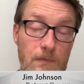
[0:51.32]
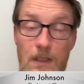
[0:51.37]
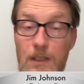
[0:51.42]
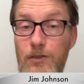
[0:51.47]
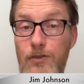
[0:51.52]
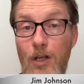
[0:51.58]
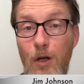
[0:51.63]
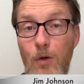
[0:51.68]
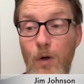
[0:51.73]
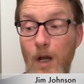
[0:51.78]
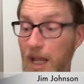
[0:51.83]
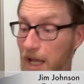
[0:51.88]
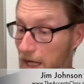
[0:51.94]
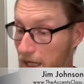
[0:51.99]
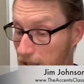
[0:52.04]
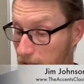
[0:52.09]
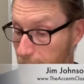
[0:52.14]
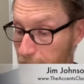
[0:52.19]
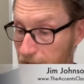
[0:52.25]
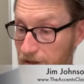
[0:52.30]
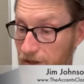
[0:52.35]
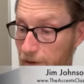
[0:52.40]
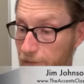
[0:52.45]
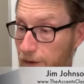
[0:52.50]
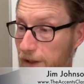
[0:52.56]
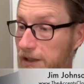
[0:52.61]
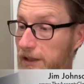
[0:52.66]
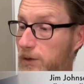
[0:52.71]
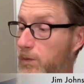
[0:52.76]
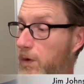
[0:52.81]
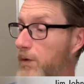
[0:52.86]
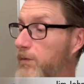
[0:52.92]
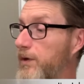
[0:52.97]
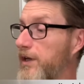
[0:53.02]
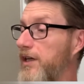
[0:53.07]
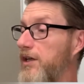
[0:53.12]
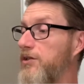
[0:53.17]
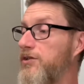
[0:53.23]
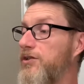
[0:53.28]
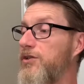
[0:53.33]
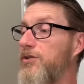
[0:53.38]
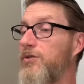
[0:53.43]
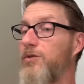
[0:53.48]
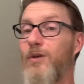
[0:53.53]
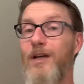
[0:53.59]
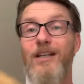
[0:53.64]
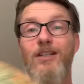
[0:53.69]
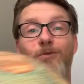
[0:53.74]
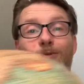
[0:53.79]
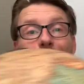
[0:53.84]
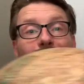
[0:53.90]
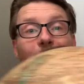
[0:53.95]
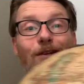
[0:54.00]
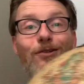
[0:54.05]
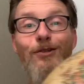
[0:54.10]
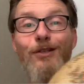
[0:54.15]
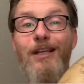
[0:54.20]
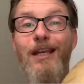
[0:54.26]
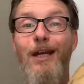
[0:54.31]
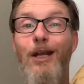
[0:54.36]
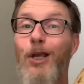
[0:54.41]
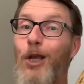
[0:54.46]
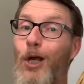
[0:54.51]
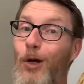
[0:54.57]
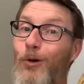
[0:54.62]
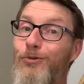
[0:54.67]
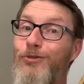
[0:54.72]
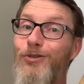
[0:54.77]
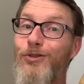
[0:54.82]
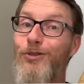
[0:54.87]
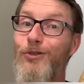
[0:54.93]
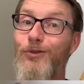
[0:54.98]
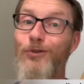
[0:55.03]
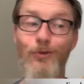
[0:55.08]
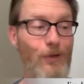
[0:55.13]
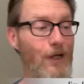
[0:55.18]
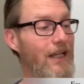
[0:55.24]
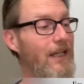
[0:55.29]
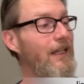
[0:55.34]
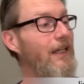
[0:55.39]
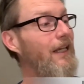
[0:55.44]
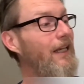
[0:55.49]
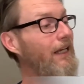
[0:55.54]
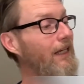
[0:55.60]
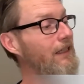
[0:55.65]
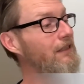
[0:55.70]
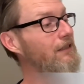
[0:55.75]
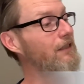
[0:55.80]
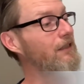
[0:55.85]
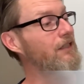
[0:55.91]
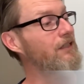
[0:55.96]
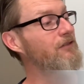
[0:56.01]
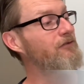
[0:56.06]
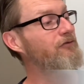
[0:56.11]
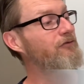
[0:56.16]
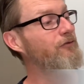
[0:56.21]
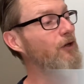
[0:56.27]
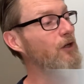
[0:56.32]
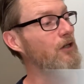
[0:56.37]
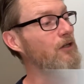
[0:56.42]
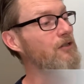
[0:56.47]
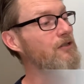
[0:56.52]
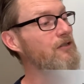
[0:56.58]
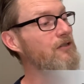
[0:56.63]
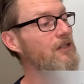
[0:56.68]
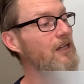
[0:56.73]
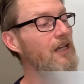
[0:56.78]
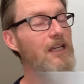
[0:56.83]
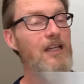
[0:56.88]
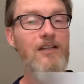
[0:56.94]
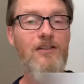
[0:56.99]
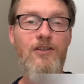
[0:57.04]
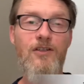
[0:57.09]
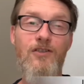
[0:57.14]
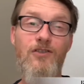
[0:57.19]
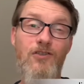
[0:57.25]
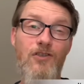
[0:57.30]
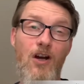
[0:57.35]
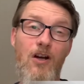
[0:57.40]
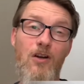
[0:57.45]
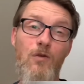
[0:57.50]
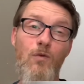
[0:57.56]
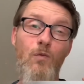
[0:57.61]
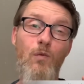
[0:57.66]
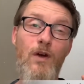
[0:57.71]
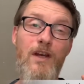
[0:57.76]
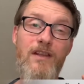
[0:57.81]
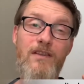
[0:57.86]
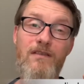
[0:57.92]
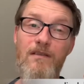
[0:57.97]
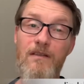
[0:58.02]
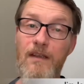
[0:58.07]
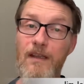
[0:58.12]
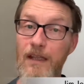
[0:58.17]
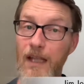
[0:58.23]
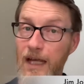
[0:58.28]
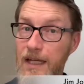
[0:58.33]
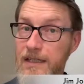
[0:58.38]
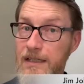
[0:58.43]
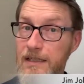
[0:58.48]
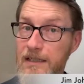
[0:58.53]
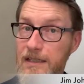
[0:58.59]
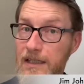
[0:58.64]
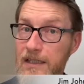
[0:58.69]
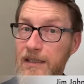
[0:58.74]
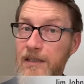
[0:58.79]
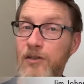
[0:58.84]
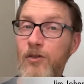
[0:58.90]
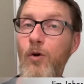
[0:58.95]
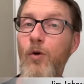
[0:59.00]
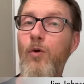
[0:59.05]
So specifically what we're going to do is we're actually going to go to England first to start with London,